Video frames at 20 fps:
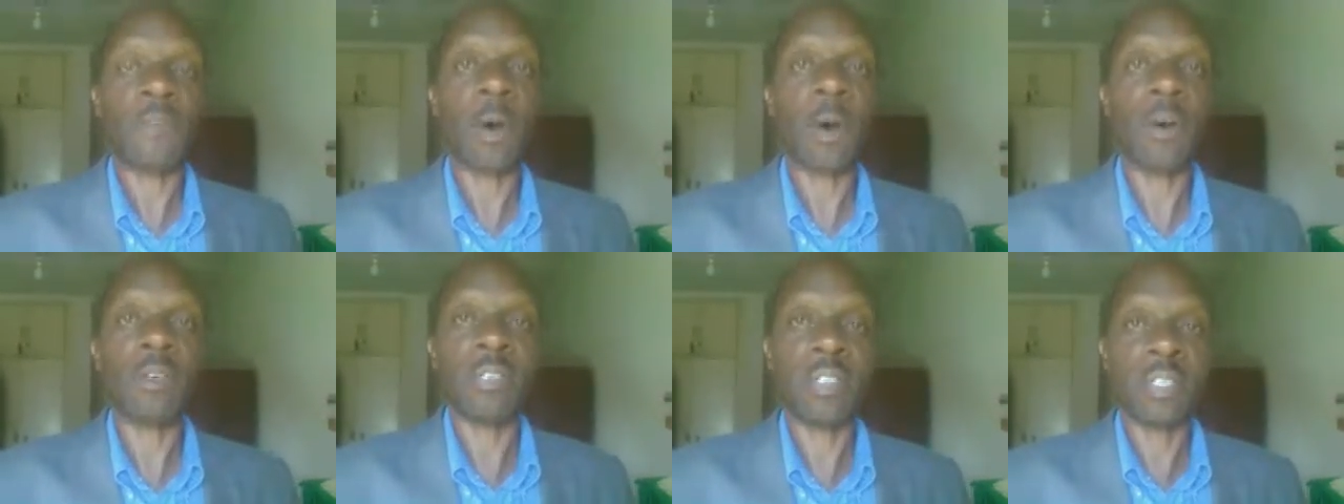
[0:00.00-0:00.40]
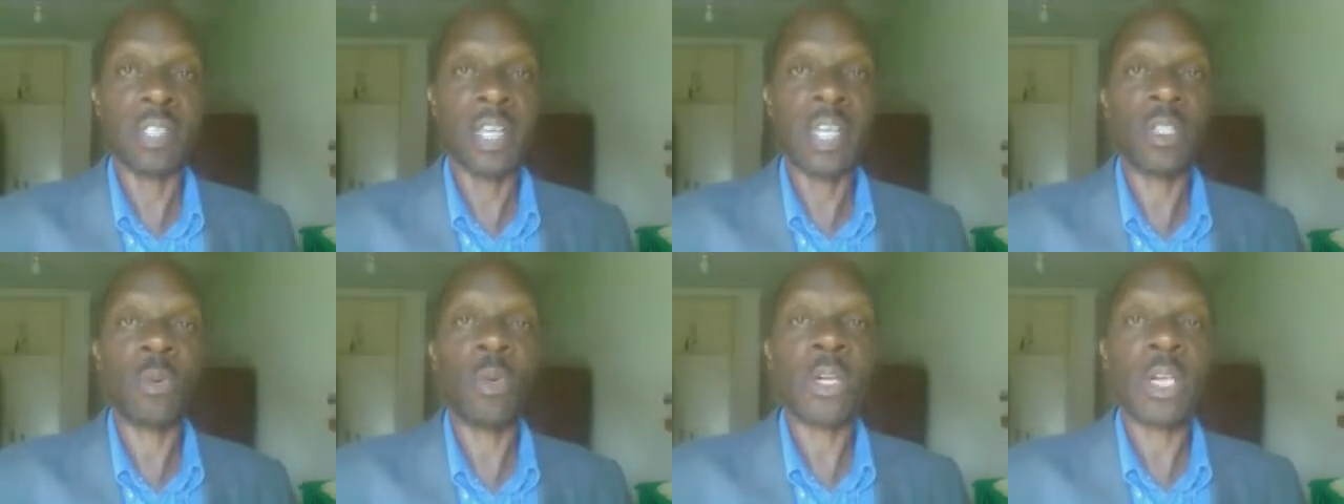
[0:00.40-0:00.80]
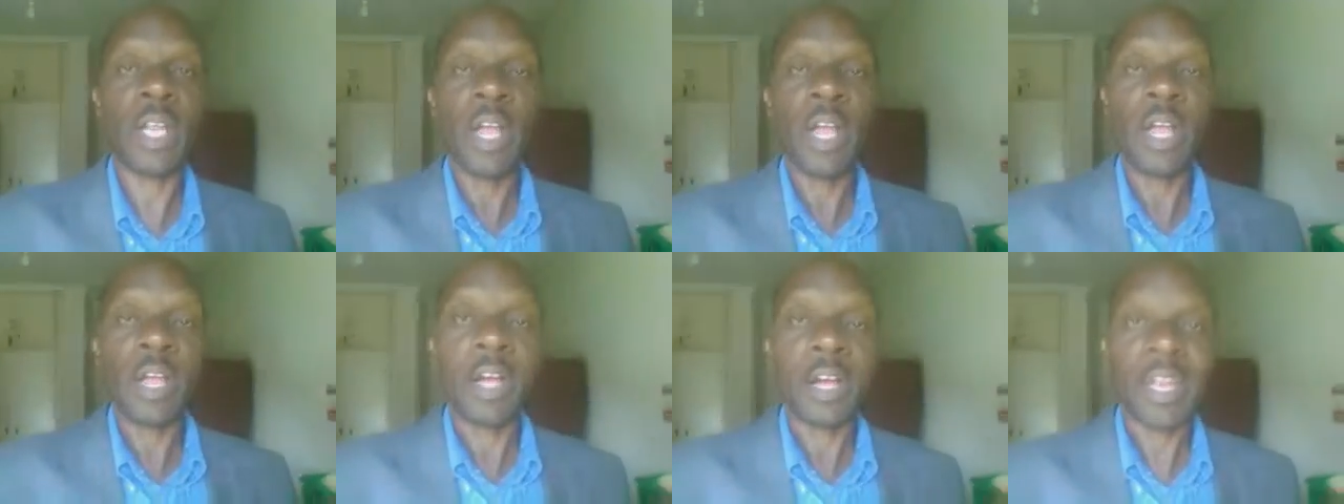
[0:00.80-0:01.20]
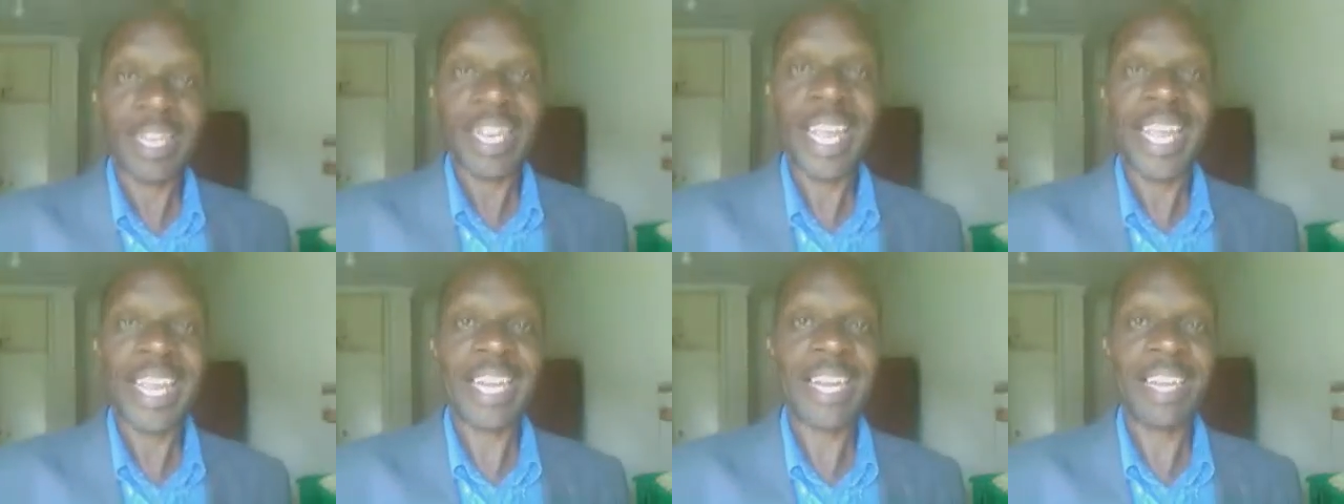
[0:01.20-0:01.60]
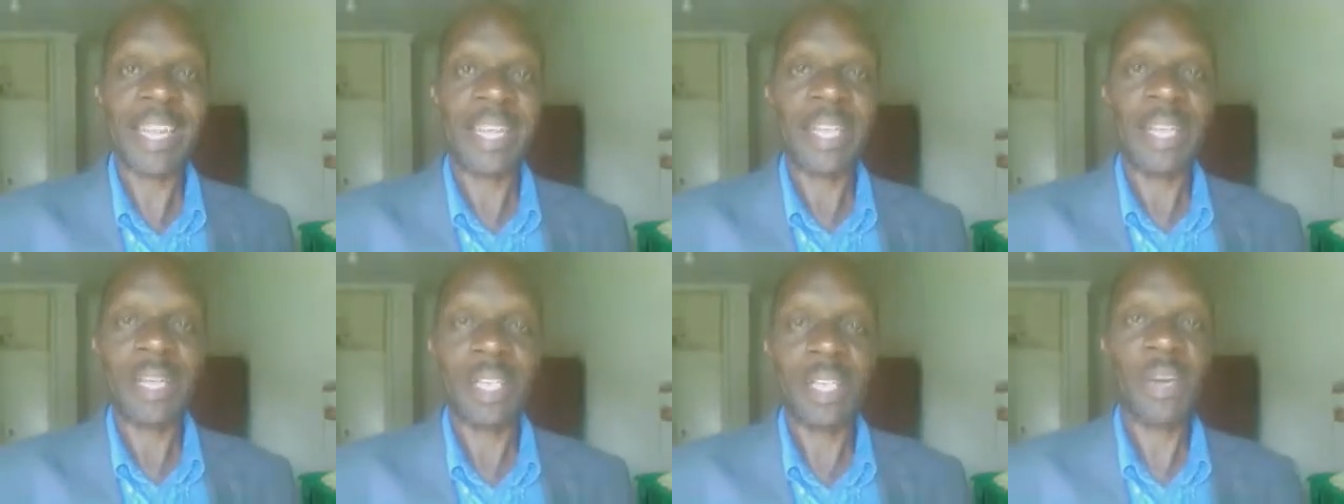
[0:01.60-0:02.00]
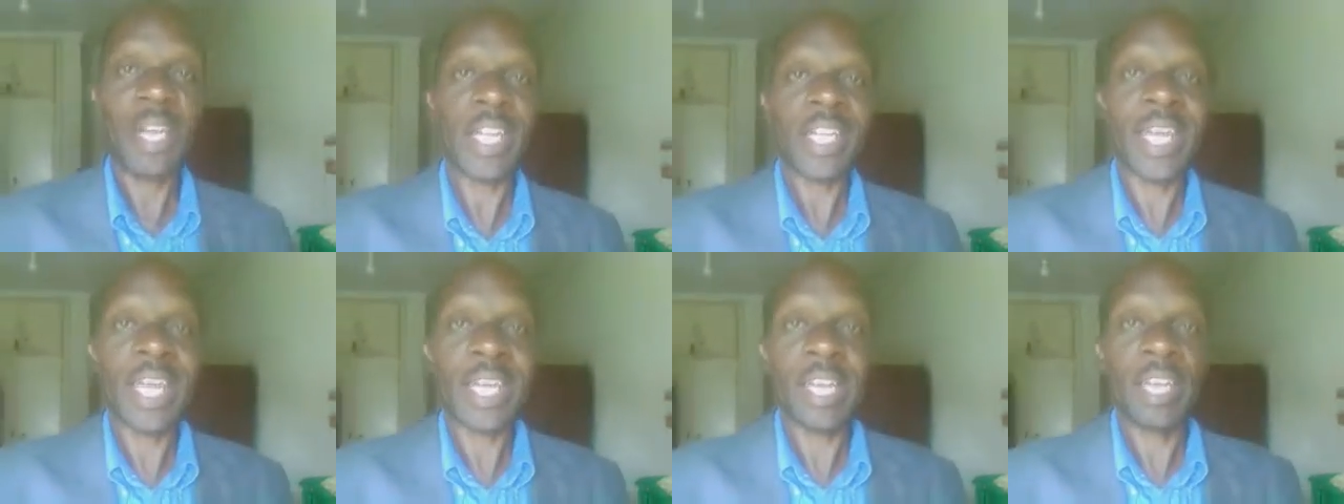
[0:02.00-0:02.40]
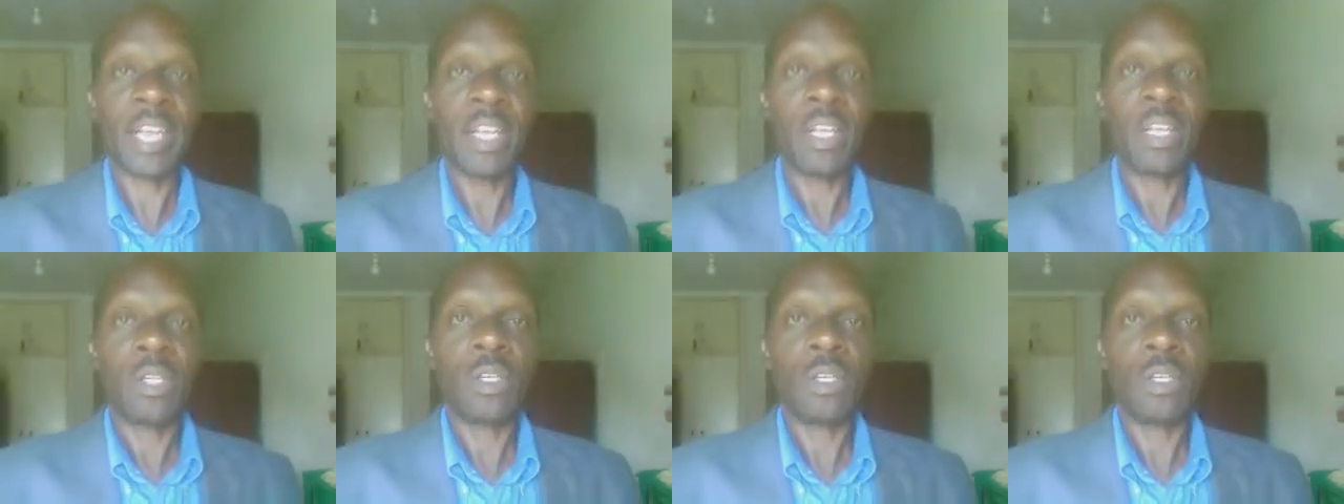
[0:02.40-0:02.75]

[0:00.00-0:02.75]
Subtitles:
Of course, it will rain now and again.